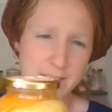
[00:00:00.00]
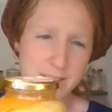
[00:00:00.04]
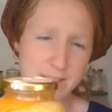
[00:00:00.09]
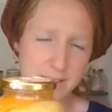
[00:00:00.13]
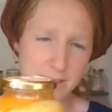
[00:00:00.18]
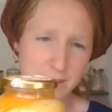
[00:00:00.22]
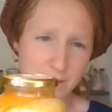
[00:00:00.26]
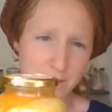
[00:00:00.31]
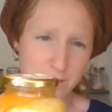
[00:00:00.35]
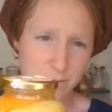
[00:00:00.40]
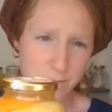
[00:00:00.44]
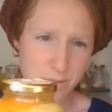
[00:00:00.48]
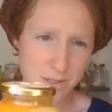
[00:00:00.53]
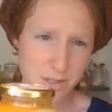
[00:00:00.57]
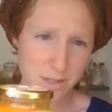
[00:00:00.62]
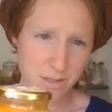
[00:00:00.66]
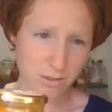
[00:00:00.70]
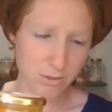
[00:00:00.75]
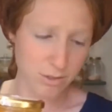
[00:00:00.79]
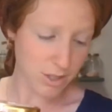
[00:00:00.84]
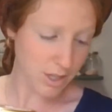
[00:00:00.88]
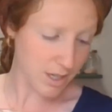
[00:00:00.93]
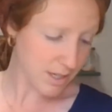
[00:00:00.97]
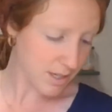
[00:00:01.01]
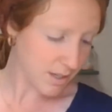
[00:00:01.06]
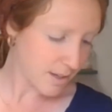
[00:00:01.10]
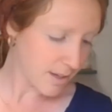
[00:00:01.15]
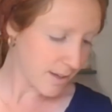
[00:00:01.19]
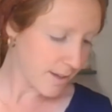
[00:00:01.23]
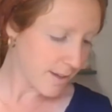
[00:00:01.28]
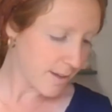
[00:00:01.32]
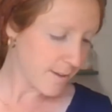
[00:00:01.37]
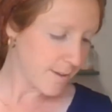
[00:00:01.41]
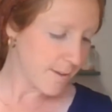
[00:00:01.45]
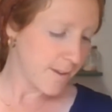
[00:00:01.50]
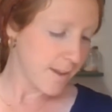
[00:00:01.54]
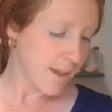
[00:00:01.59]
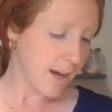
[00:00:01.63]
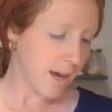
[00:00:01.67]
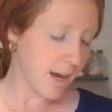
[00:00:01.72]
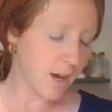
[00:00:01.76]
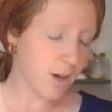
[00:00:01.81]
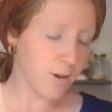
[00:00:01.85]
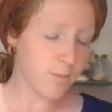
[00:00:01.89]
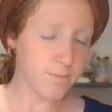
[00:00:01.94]
is sealed with solution.
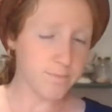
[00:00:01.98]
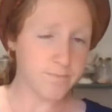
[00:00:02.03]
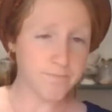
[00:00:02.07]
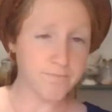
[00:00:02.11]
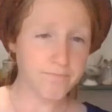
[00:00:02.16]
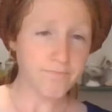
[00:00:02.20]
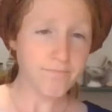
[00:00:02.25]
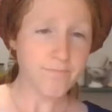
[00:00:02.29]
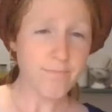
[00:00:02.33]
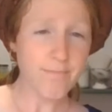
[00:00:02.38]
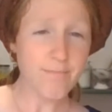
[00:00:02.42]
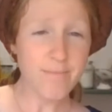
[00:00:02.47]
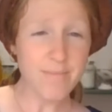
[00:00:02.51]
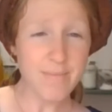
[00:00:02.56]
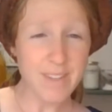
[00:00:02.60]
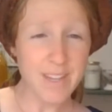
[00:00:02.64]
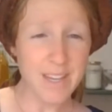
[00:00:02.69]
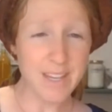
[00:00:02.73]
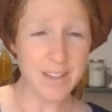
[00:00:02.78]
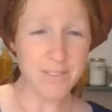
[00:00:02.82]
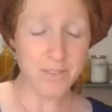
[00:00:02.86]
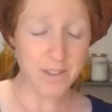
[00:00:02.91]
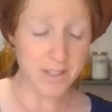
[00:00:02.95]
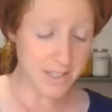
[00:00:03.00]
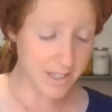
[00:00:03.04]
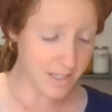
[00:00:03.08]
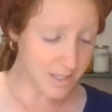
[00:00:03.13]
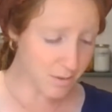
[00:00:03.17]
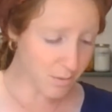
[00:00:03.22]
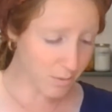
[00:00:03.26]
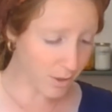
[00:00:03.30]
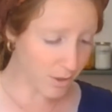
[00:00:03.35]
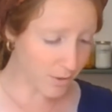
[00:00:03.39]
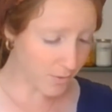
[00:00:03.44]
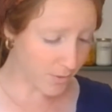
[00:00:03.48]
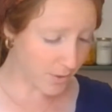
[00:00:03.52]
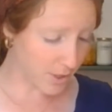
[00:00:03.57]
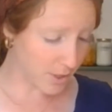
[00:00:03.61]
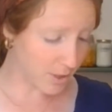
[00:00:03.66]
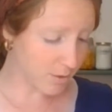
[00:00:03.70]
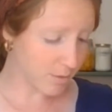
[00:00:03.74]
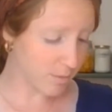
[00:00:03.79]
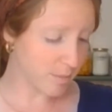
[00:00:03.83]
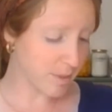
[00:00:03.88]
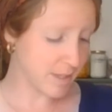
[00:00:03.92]
If that doesn't work for
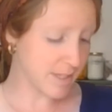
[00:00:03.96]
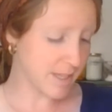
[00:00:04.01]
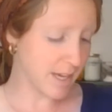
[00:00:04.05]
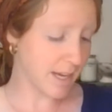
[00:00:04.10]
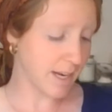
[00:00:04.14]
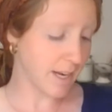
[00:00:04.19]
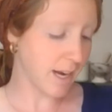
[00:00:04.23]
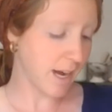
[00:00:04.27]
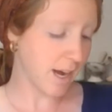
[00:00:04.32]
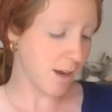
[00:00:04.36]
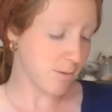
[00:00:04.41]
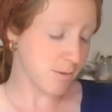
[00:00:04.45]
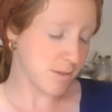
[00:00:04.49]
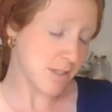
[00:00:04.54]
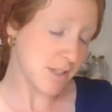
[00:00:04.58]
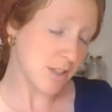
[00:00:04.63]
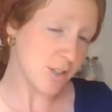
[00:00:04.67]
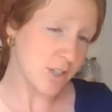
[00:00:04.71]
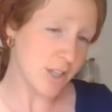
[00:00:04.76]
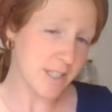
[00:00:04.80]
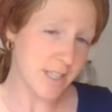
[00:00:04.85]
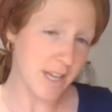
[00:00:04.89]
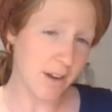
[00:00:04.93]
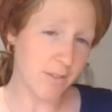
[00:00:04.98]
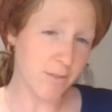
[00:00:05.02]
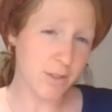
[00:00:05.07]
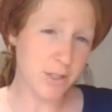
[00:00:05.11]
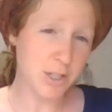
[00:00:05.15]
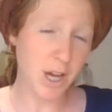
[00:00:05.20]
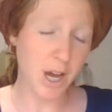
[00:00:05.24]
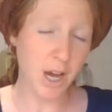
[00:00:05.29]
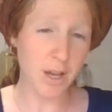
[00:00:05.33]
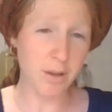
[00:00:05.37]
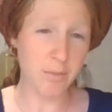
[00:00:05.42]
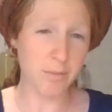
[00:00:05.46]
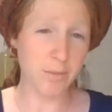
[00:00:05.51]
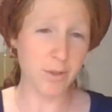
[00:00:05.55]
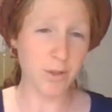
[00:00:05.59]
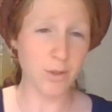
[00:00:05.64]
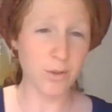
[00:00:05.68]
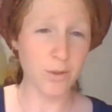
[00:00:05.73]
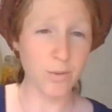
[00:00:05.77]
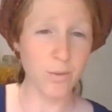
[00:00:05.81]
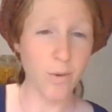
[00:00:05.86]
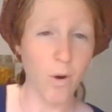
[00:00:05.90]
you, it means that I would suggest every time
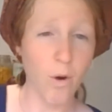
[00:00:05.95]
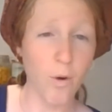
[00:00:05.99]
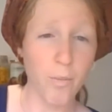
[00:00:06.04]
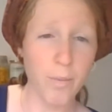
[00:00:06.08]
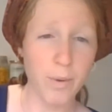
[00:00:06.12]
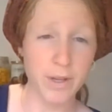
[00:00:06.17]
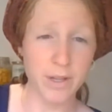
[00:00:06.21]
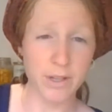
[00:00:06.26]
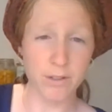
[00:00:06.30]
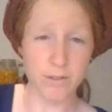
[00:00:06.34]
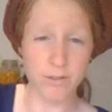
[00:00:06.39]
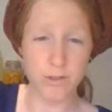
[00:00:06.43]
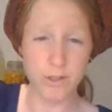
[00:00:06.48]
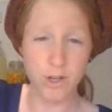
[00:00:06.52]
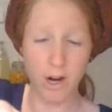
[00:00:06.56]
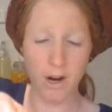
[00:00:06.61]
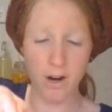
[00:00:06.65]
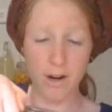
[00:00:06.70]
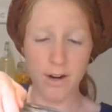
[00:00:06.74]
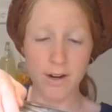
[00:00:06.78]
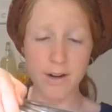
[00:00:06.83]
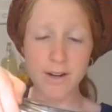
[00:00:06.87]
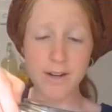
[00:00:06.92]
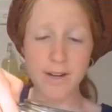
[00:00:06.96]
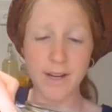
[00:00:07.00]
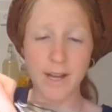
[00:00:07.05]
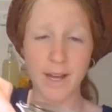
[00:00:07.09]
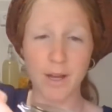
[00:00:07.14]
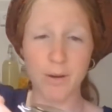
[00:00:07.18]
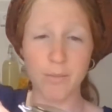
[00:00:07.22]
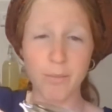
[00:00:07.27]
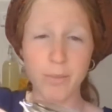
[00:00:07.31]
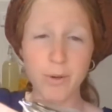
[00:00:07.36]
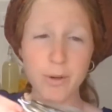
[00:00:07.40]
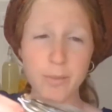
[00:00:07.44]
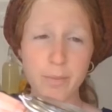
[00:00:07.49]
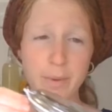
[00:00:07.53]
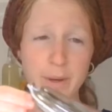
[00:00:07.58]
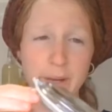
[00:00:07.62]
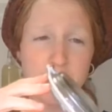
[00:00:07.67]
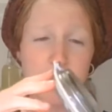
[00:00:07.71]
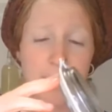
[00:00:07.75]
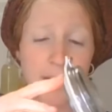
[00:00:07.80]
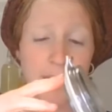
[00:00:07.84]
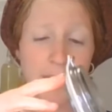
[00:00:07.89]
you open your jar and burp
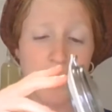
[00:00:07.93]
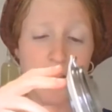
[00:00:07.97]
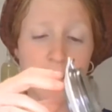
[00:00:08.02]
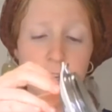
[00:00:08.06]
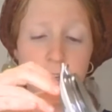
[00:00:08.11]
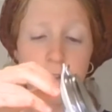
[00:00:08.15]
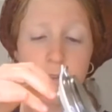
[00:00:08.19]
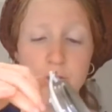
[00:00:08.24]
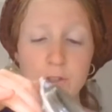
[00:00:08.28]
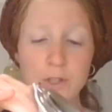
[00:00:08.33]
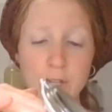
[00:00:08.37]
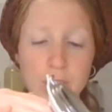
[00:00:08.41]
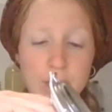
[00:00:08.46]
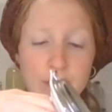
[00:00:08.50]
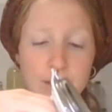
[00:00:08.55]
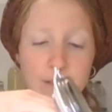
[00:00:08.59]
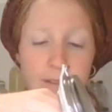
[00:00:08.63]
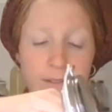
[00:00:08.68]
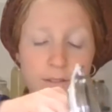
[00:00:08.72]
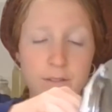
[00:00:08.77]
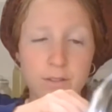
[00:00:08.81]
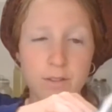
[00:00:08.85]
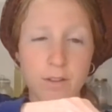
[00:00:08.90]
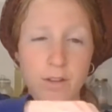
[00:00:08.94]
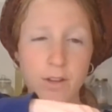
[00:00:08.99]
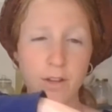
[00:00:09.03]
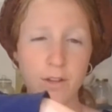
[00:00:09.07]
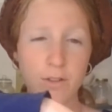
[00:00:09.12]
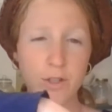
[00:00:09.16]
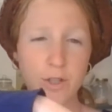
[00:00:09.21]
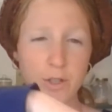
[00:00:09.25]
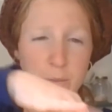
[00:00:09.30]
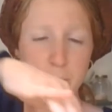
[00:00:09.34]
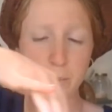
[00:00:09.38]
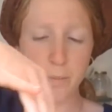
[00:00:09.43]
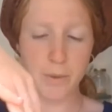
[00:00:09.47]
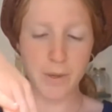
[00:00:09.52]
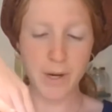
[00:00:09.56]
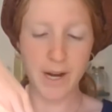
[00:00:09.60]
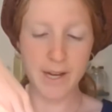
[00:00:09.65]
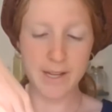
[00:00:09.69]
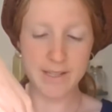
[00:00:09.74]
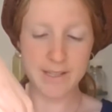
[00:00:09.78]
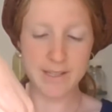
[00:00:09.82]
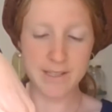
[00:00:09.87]
it, you should just
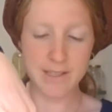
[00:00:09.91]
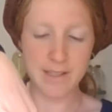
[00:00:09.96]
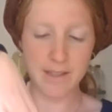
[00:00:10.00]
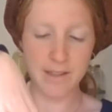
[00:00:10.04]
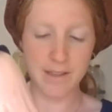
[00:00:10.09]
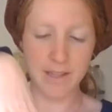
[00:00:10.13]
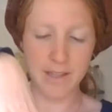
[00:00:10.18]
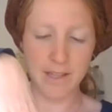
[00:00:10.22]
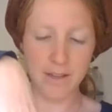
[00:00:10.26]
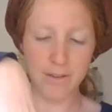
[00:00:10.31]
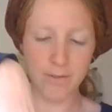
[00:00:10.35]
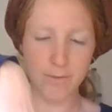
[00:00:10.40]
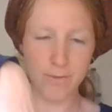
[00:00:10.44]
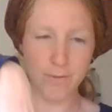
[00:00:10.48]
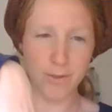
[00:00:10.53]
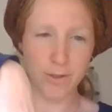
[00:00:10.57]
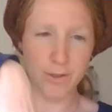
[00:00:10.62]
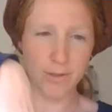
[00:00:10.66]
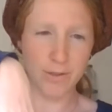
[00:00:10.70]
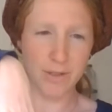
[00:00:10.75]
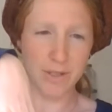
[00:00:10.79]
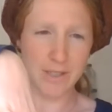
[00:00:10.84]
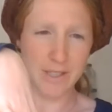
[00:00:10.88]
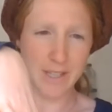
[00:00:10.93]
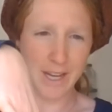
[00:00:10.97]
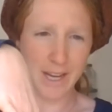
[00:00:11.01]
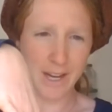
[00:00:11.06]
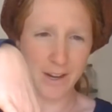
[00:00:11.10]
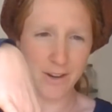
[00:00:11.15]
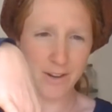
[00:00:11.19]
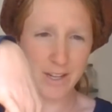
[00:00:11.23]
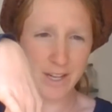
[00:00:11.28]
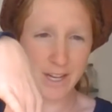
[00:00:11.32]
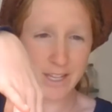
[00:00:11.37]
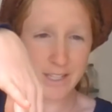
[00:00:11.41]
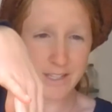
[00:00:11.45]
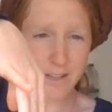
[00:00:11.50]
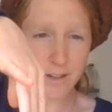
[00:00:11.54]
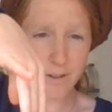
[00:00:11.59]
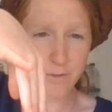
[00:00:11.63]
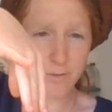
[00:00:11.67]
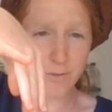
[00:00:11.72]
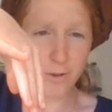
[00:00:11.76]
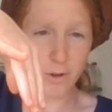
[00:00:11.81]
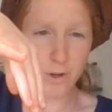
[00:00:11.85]
press the fruit down. It is
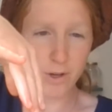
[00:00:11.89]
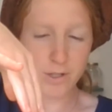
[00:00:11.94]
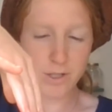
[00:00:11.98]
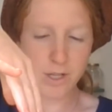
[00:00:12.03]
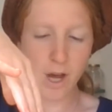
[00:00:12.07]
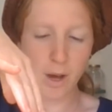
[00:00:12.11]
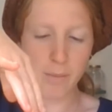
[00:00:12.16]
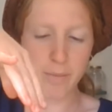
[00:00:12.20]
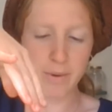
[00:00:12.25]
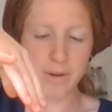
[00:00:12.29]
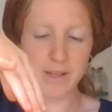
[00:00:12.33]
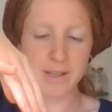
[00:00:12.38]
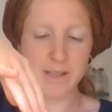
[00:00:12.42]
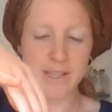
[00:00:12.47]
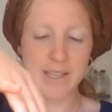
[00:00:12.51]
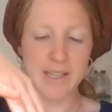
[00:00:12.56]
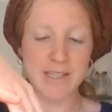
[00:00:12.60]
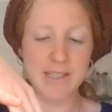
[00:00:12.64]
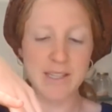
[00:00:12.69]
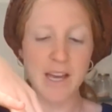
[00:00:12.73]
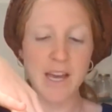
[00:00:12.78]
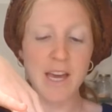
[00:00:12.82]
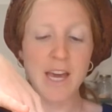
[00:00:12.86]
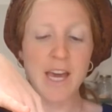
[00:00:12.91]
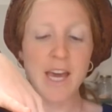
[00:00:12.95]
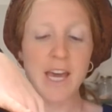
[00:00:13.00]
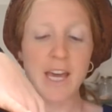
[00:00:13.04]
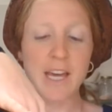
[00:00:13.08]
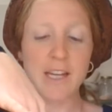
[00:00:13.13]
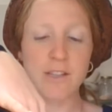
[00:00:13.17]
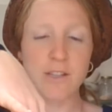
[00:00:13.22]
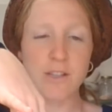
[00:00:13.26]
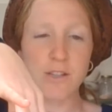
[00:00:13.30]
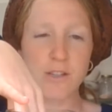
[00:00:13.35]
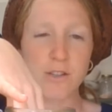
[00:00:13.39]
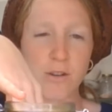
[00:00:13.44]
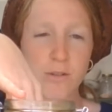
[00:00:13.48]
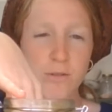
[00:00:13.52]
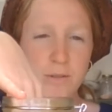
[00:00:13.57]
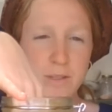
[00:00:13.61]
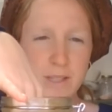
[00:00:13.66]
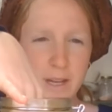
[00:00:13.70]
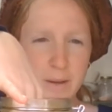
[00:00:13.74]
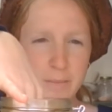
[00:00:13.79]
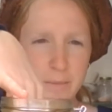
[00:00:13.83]
going to float on top, but at least it
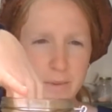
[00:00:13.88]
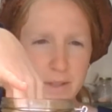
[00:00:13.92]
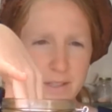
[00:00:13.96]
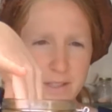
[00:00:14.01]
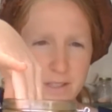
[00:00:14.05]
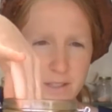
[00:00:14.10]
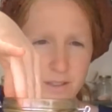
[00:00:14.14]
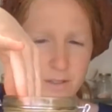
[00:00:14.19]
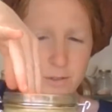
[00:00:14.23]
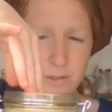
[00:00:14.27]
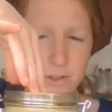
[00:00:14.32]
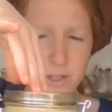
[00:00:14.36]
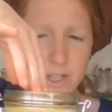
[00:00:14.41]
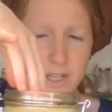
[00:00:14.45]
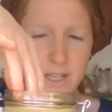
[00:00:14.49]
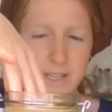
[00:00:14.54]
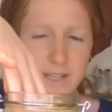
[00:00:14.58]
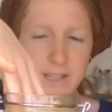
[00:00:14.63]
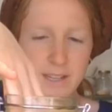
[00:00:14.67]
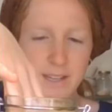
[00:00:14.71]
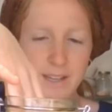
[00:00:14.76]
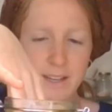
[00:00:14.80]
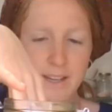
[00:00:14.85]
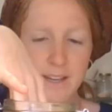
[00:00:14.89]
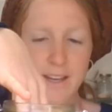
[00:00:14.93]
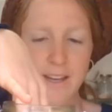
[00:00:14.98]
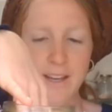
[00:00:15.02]
soaks up the solution,